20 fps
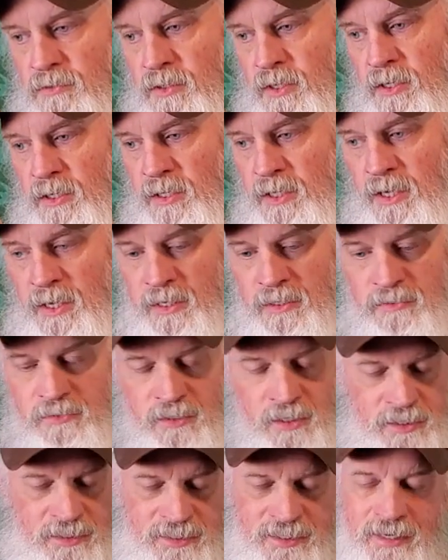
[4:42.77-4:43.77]
And guys,
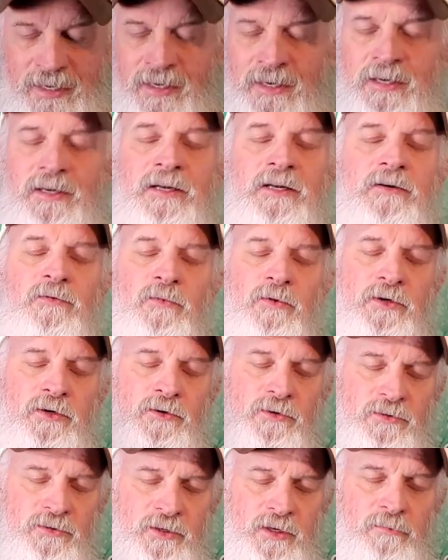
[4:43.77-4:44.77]
again, when
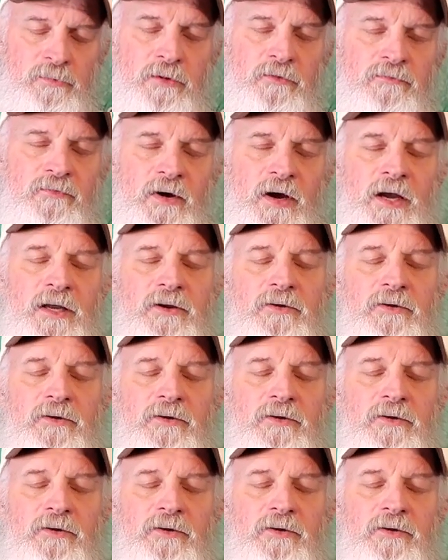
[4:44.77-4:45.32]
you're simplifying